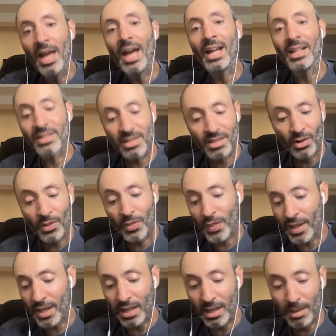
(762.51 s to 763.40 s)
and start
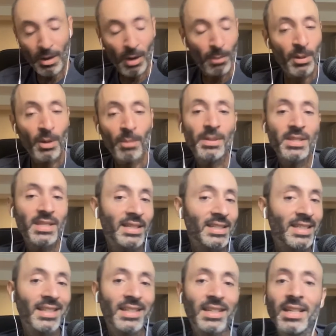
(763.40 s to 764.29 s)
thinking about purpose,
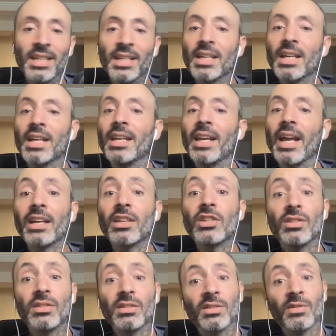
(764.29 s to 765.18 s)
identity, and
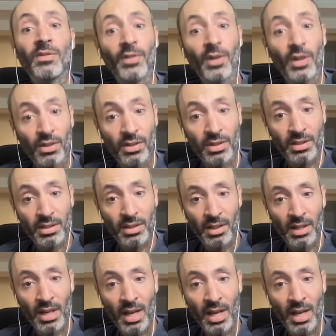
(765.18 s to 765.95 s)
connections first.